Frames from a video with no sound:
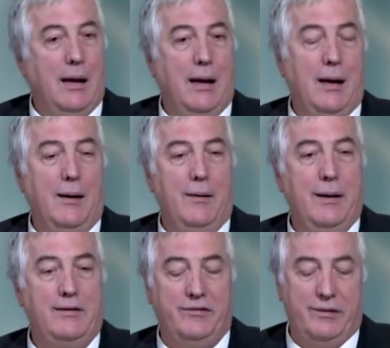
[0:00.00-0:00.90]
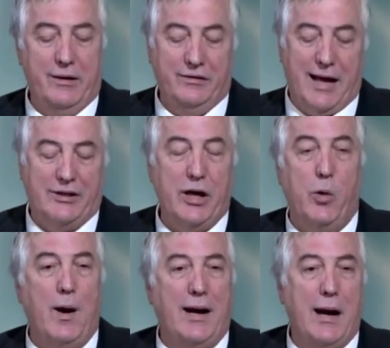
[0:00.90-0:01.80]
Uh, it's, there's actually
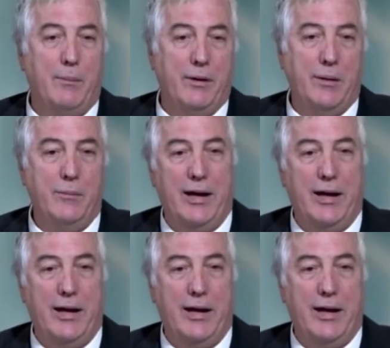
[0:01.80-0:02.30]
quite a number of them.